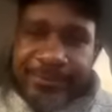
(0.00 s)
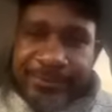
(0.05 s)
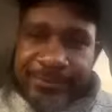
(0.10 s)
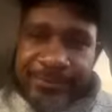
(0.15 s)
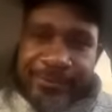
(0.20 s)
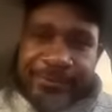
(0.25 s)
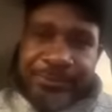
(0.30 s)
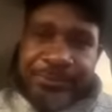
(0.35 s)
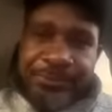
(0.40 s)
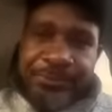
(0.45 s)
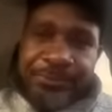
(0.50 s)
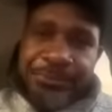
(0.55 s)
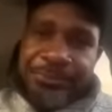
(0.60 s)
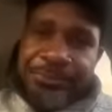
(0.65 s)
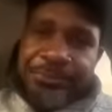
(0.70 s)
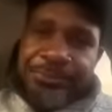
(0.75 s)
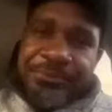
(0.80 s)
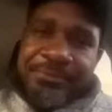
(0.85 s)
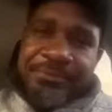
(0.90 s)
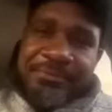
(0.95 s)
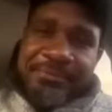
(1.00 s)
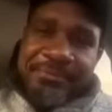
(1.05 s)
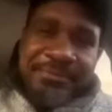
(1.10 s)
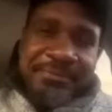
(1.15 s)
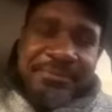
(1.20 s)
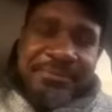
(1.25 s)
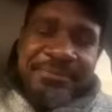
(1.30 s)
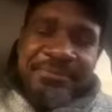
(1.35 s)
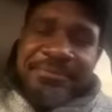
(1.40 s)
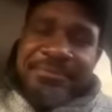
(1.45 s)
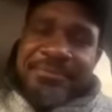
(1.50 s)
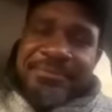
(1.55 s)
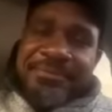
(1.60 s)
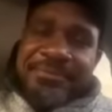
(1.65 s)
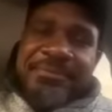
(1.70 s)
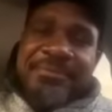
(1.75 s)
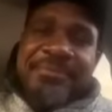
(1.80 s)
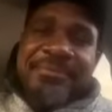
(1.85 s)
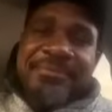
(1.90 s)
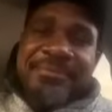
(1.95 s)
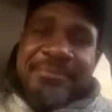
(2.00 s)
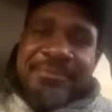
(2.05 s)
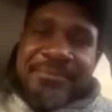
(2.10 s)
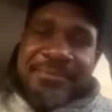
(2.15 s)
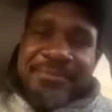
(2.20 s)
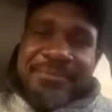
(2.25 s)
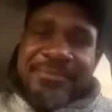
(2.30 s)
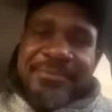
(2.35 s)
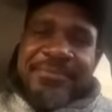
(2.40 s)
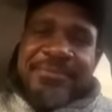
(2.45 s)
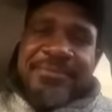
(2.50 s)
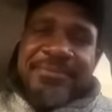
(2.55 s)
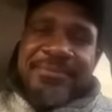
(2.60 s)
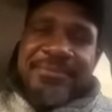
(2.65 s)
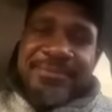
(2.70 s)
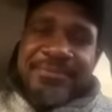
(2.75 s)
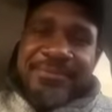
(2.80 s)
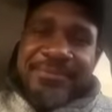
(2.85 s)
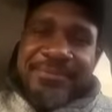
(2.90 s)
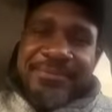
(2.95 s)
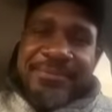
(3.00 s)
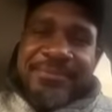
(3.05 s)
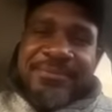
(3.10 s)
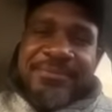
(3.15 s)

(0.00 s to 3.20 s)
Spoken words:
This person isn't speaking.